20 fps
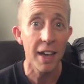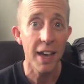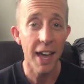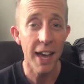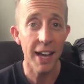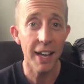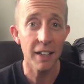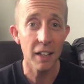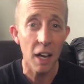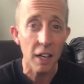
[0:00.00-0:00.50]

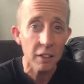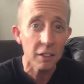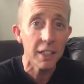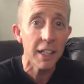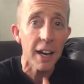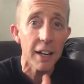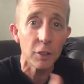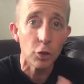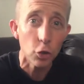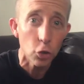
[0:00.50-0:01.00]
and
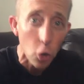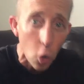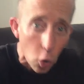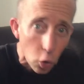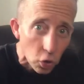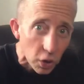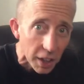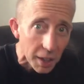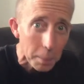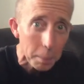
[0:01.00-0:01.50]
luckily I
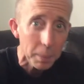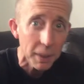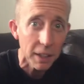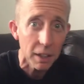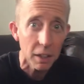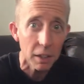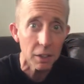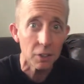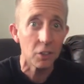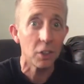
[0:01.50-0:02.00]
sold it
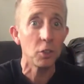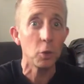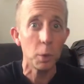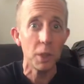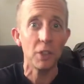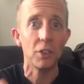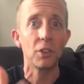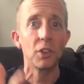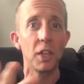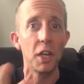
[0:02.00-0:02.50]
because, as we
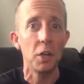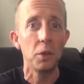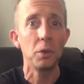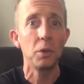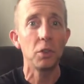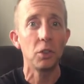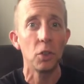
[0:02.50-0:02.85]
all know,